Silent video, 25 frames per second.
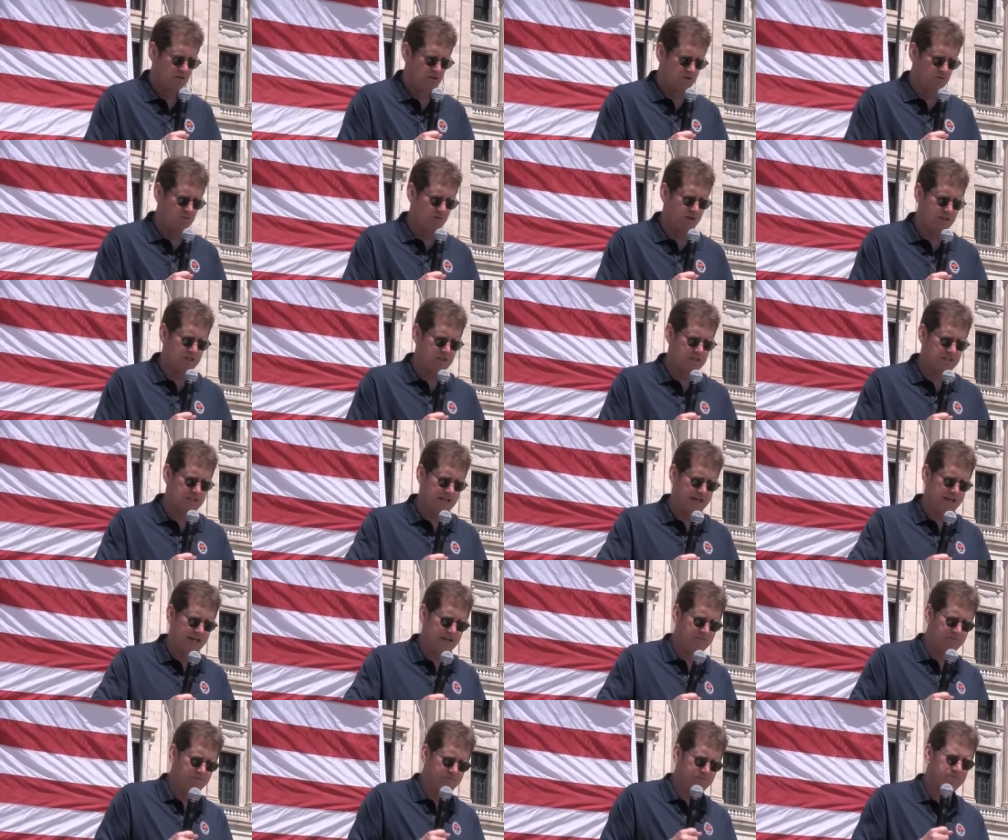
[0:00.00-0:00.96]
who once
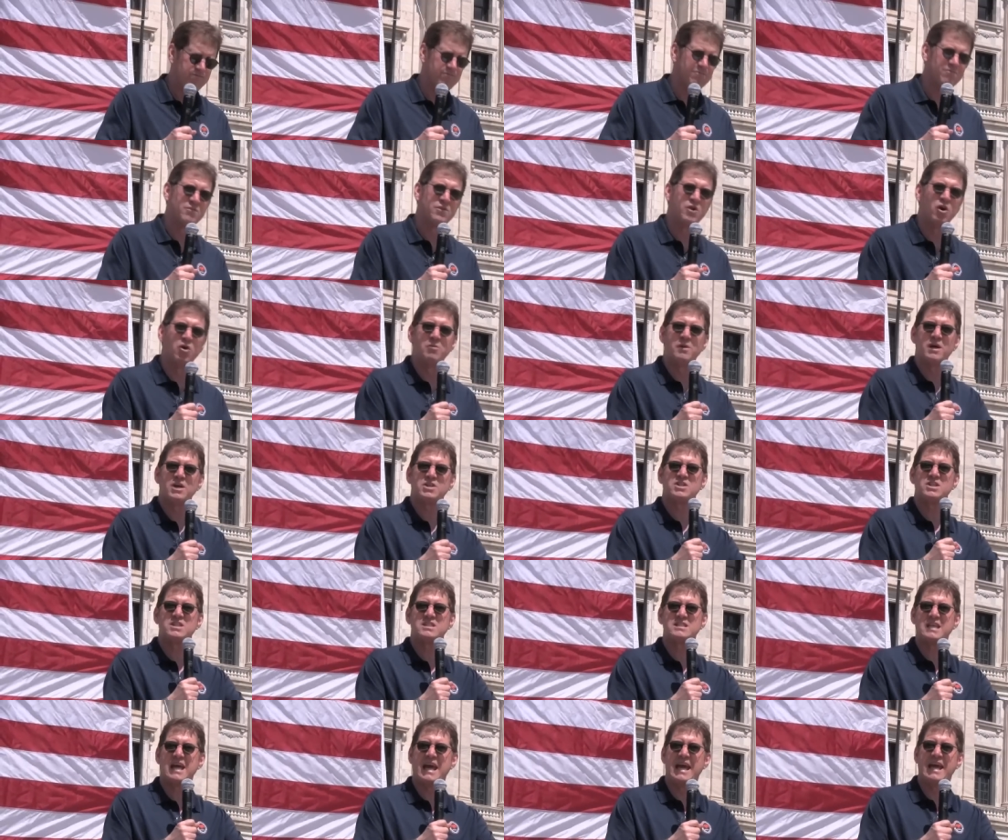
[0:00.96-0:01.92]
said, though much
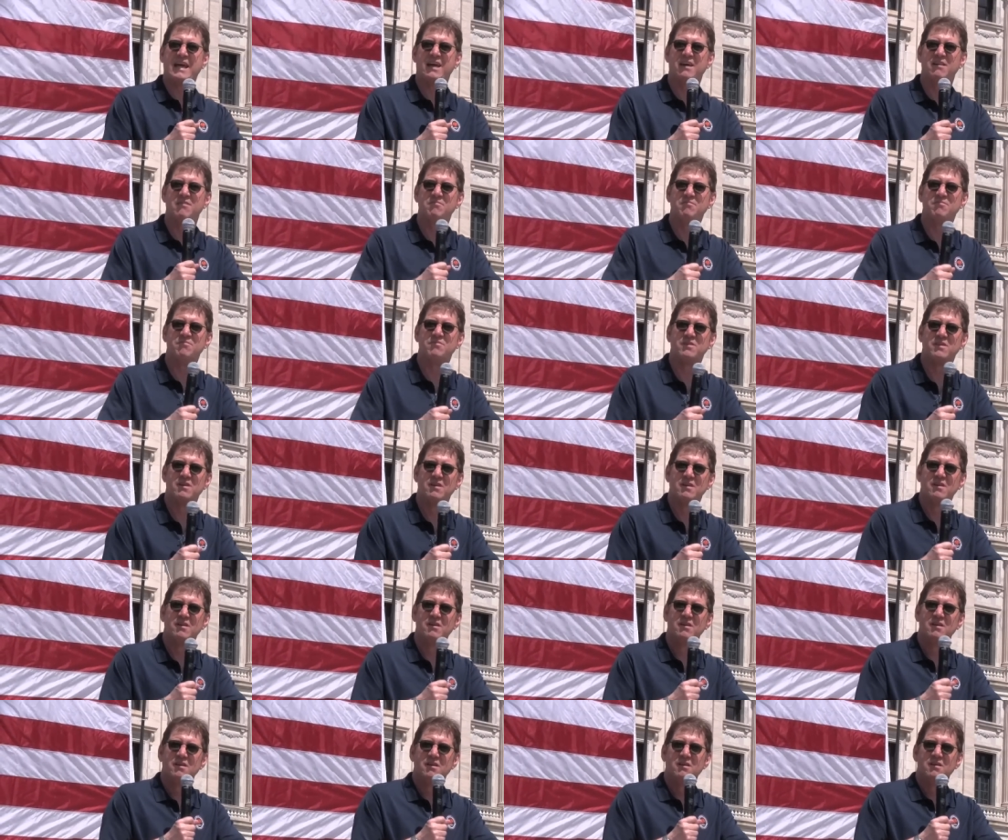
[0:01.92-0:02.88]
is taken,
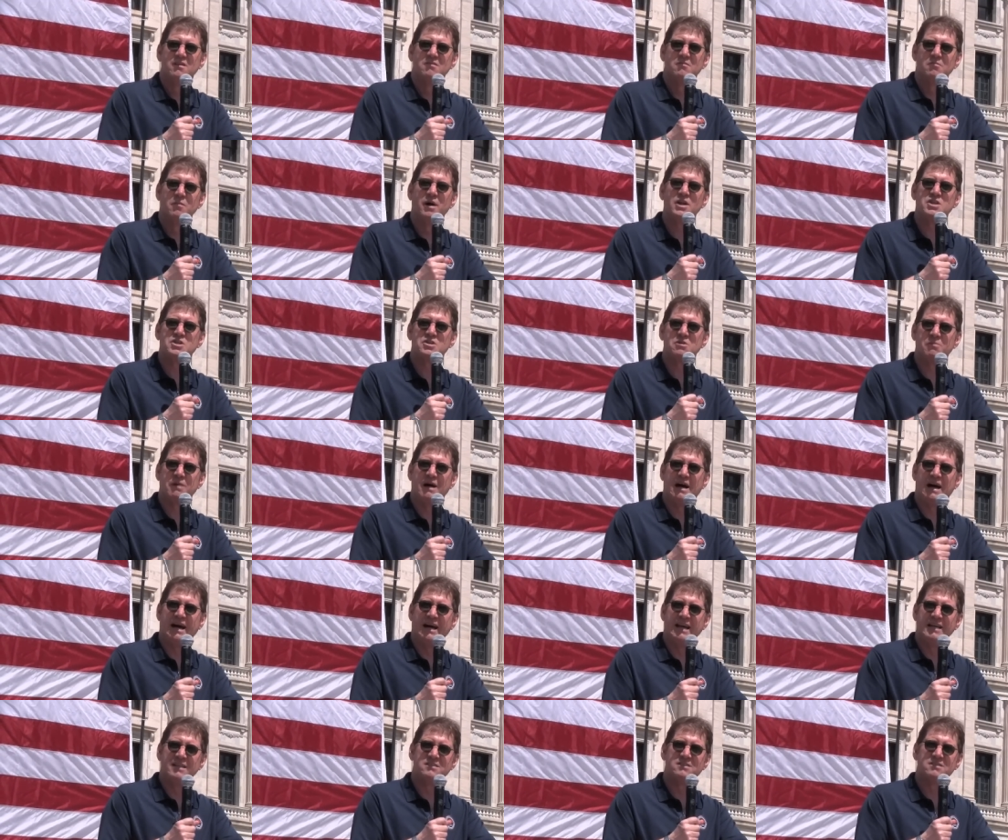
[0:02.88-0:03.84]
much
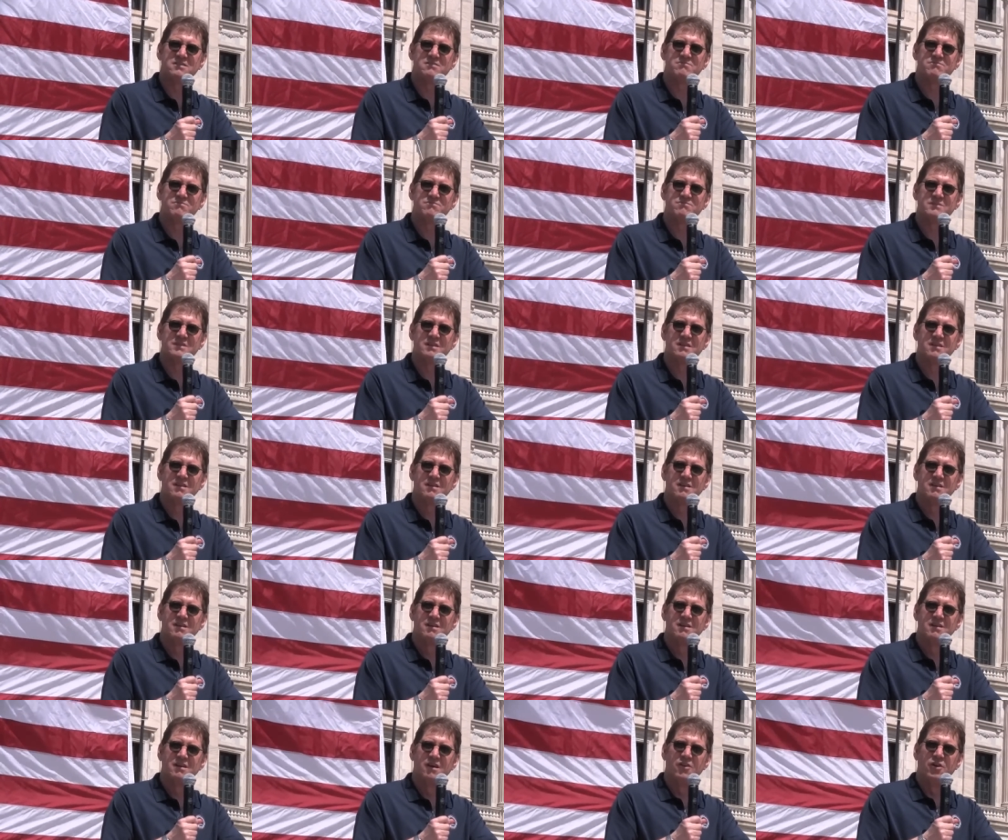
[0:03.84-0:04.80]
abides.
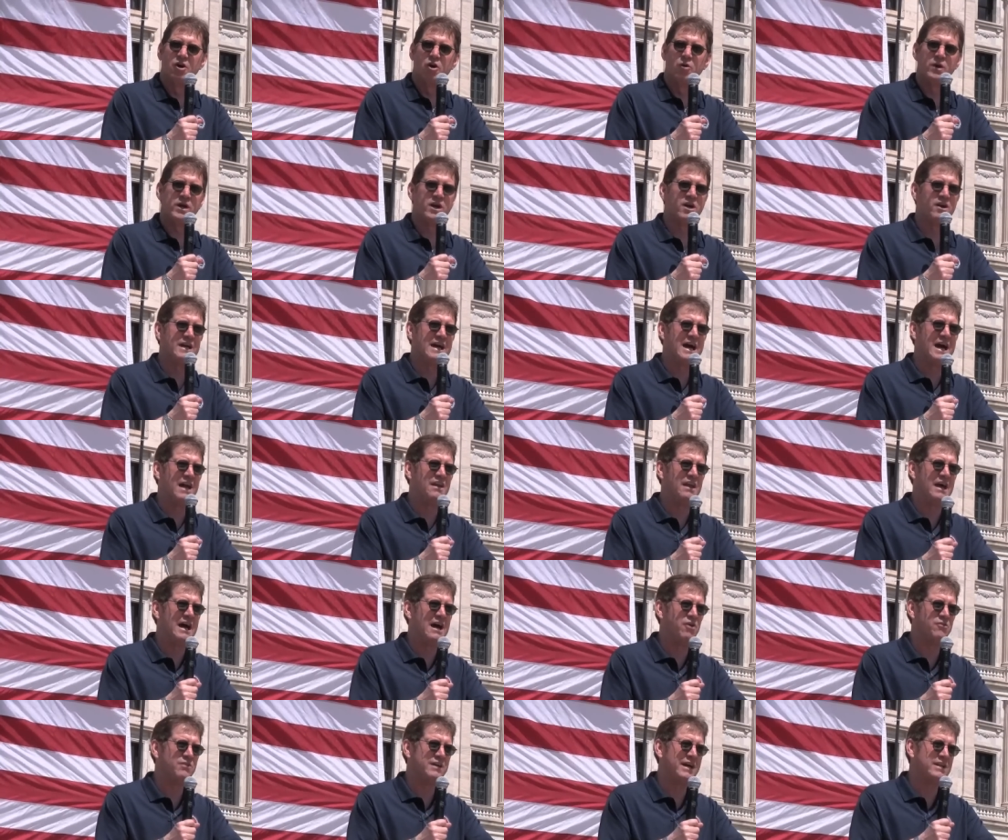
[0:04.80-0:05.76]
And though we are not
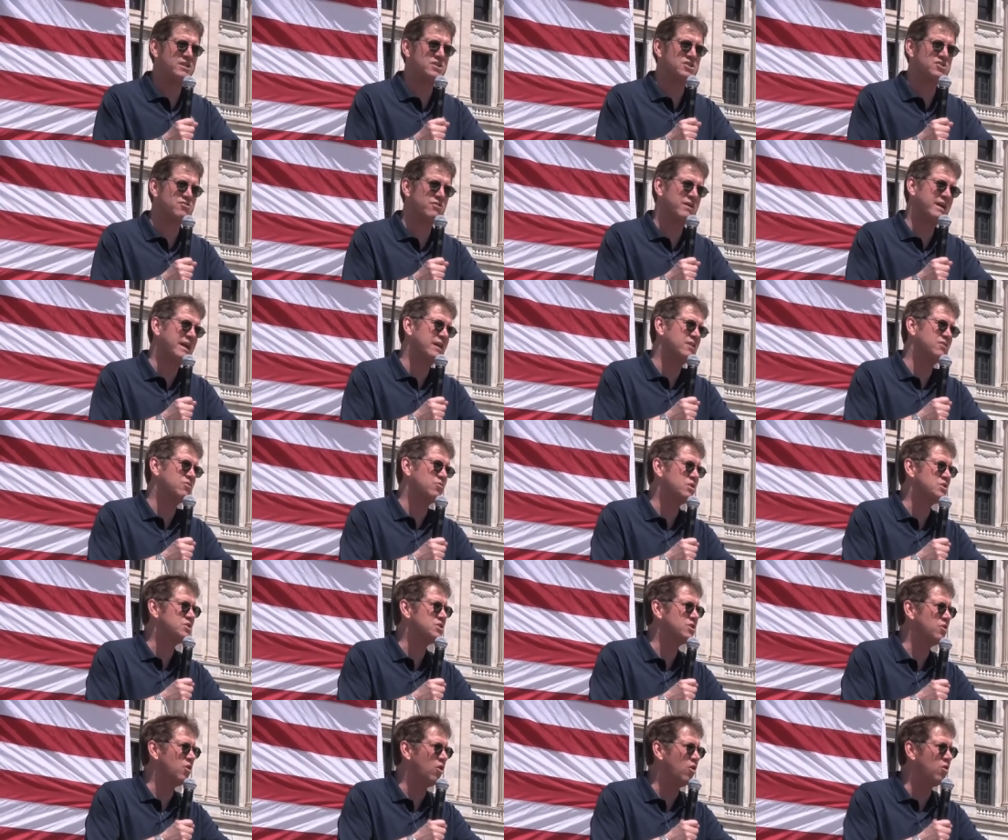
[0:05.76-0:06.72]
now that strength
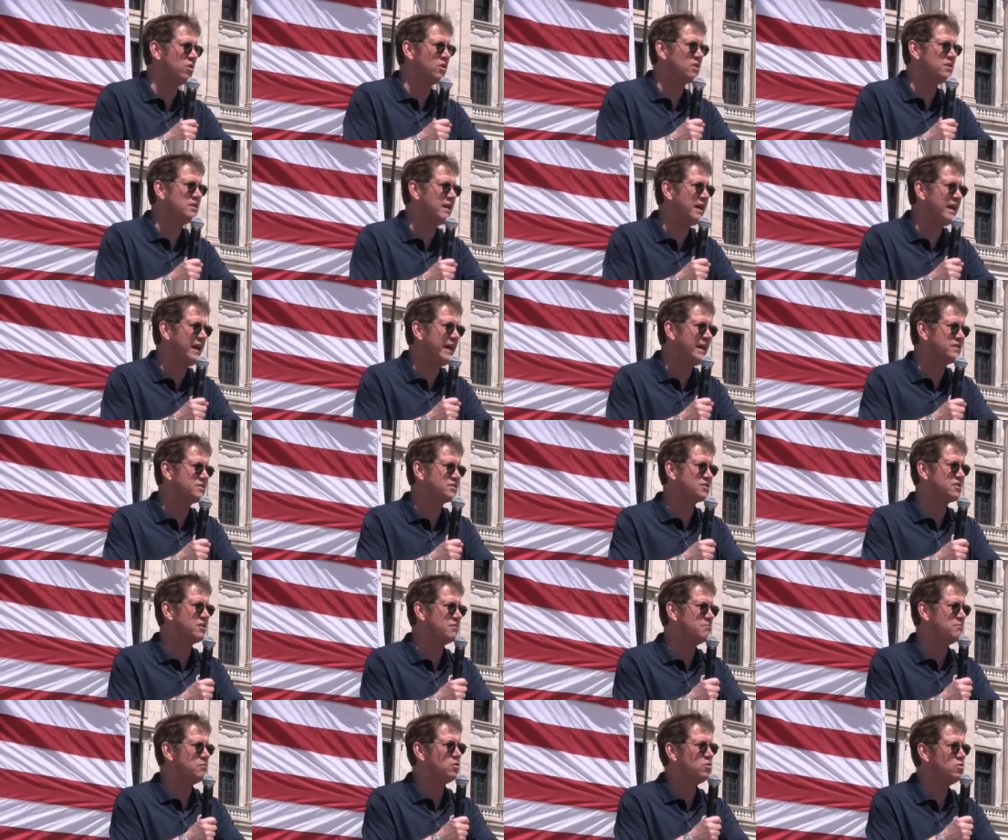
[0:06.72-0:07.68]
which in old days
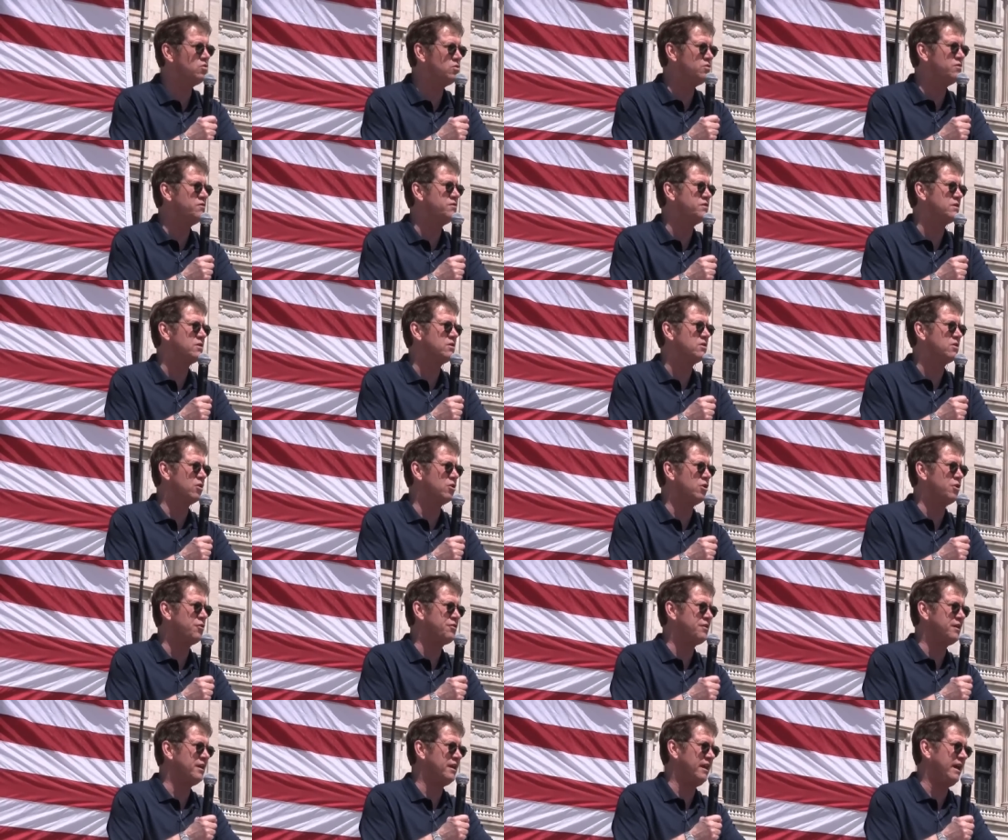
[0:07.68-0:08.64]
could move
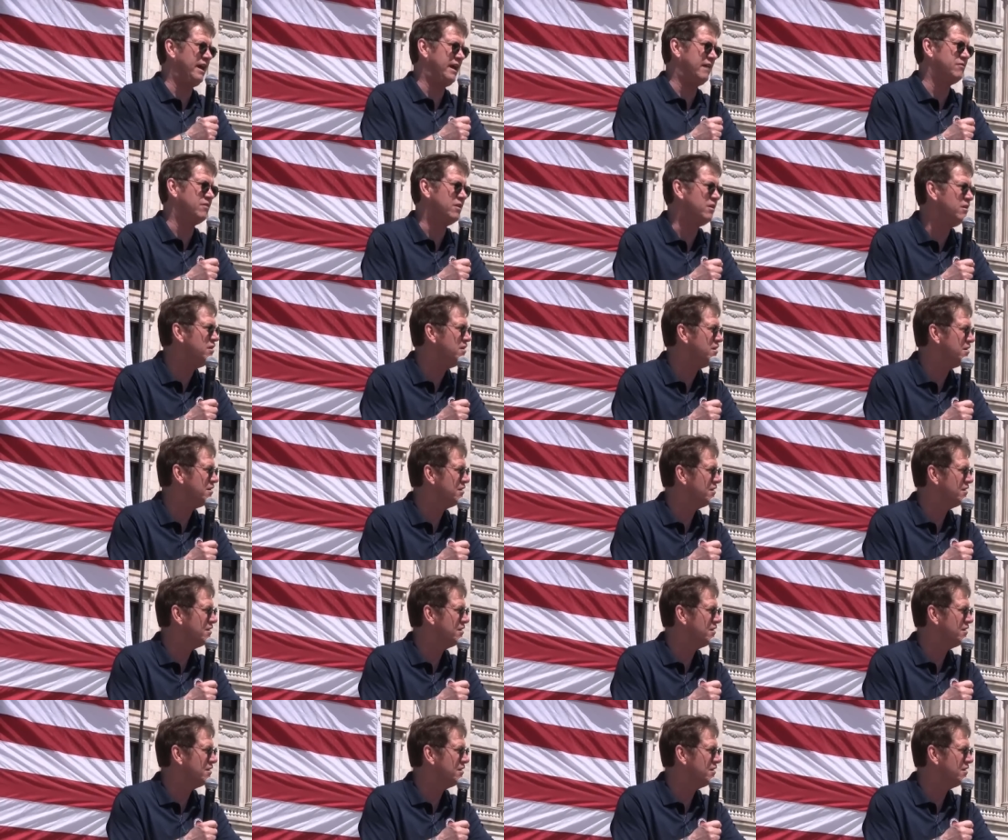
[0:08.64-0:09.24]
earth and heaven,